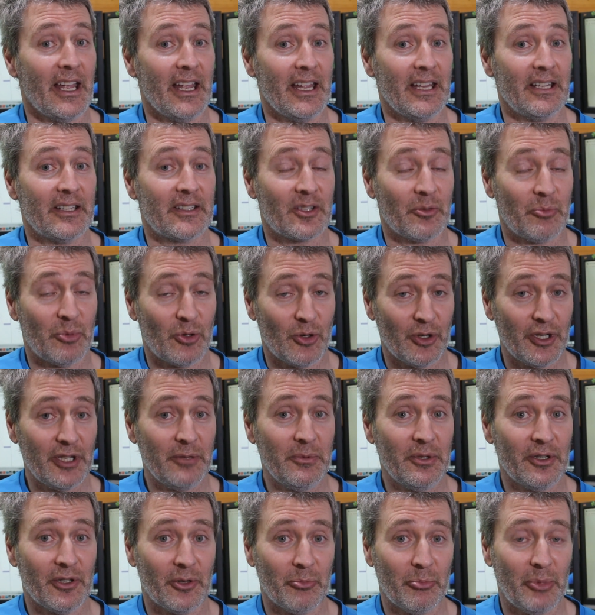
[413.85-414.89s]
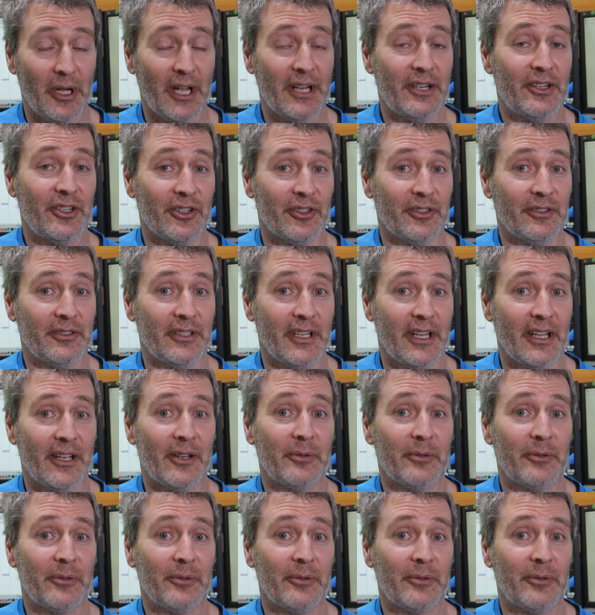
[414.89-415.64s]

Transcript: and supporting me on Patreon